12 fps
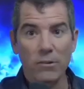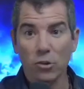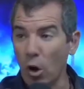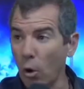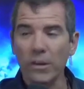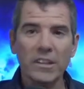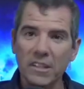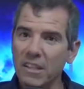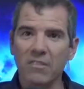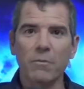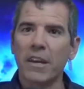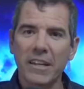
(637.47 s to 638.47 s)
No one can
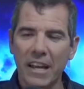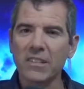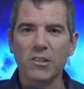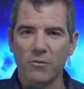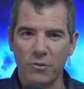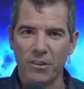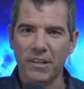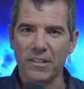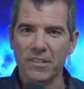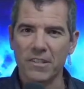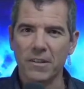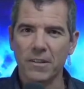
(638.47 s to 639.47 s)
give me an answer for
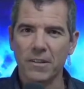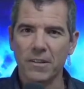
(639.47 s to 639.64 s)
this.